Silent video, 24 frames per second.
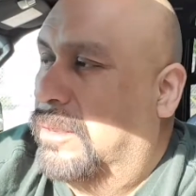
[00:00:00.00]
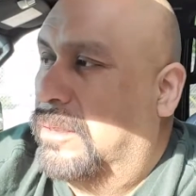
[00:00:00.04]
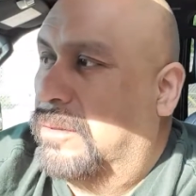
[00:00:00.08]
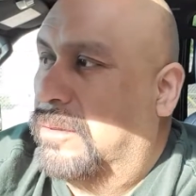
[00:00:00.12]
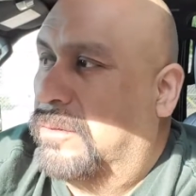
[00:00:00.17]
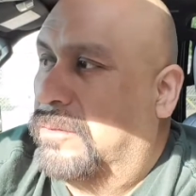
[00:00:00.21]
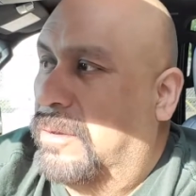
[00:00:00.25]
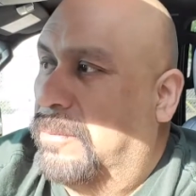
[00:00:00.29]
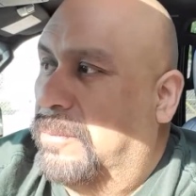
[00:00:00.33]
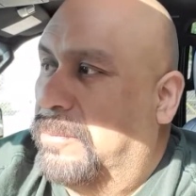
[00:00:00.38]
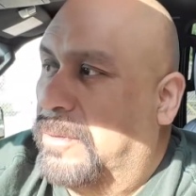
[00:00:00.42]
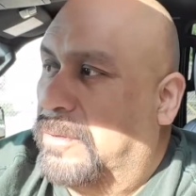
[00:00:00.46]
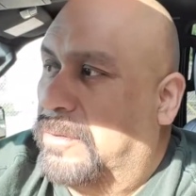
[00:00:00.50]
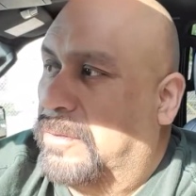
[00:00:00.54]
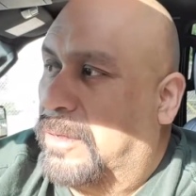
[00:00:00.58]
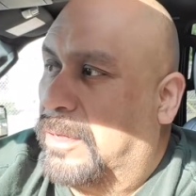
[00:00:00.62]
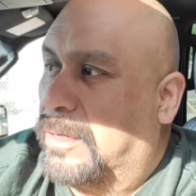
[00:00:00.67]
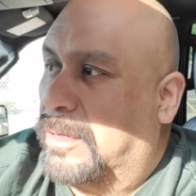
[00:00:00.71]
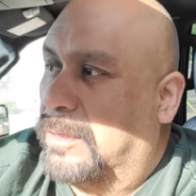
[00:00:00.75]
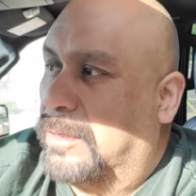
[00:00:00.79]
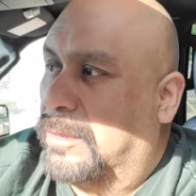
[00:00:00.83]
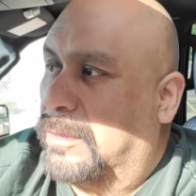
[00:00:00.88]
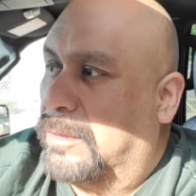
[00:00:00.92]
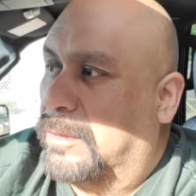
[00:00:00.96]
So that means
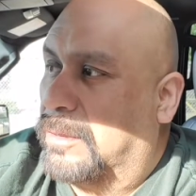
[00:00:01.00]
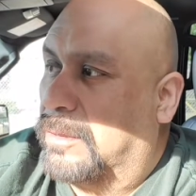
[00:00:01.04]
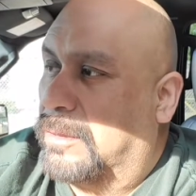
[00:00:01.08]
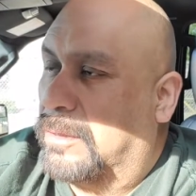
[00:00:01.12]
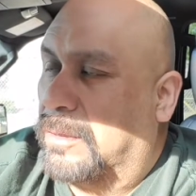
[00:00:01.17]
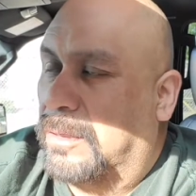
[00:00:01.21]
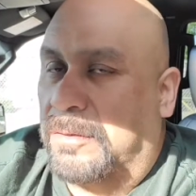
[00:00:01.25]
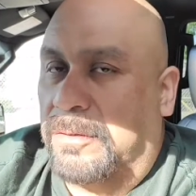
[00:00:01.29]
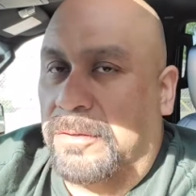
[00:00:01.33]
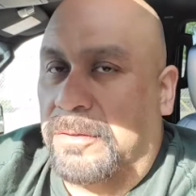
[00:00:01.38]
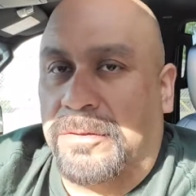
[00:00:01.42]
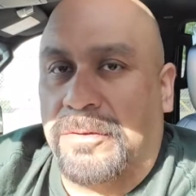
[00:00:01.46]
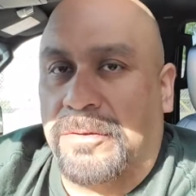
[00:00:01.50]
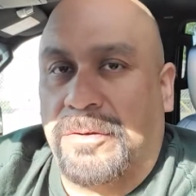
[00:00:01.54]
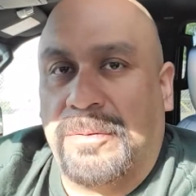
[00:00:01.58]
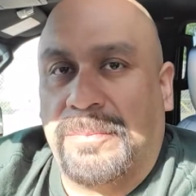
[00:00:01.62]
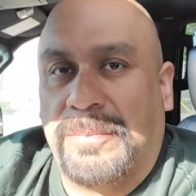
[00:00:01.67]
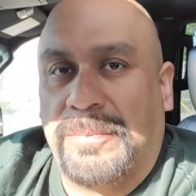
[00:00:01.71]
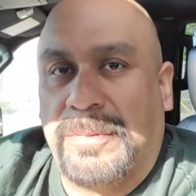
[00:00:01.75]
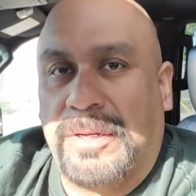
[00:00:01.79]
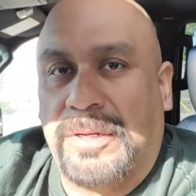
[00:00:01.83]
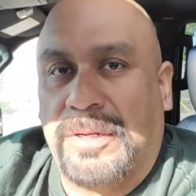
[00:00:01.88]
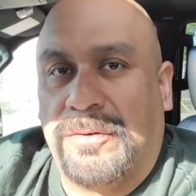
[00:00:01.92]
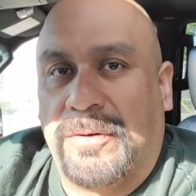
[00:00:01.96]
it's a
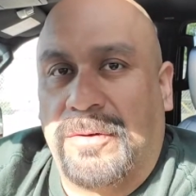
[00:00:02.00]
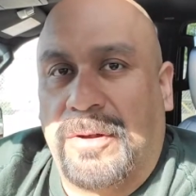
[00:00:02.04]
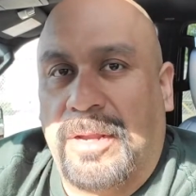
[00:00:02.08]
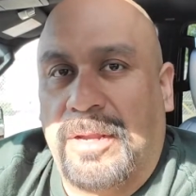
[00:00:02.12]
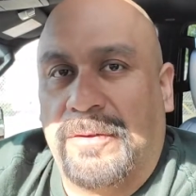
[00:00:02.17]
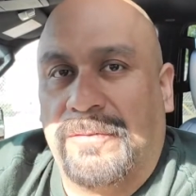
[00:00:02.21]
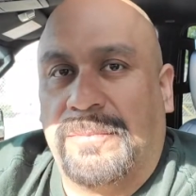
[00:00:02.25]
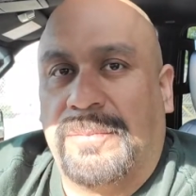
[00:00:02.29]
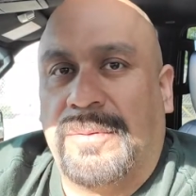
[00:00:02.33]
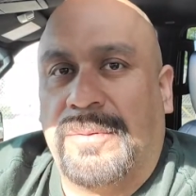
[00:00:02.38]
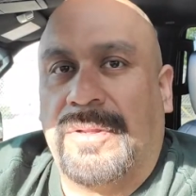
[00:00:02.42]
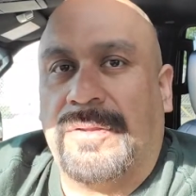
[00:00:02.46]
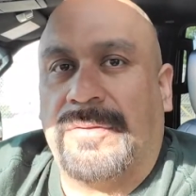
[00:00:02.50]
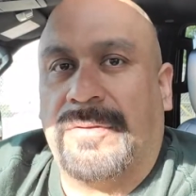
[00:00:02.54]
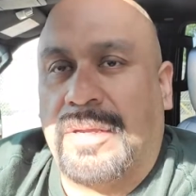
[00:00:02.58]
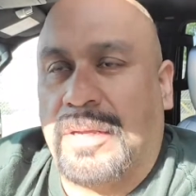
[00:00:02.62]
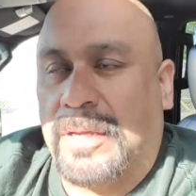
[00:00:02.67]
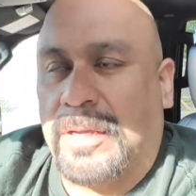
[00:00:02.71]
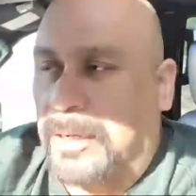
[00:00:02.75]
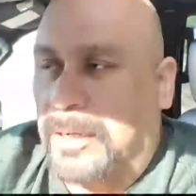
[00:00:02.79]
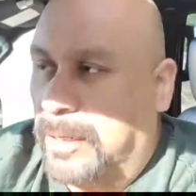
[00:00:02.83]
30-minute drive, plus I got to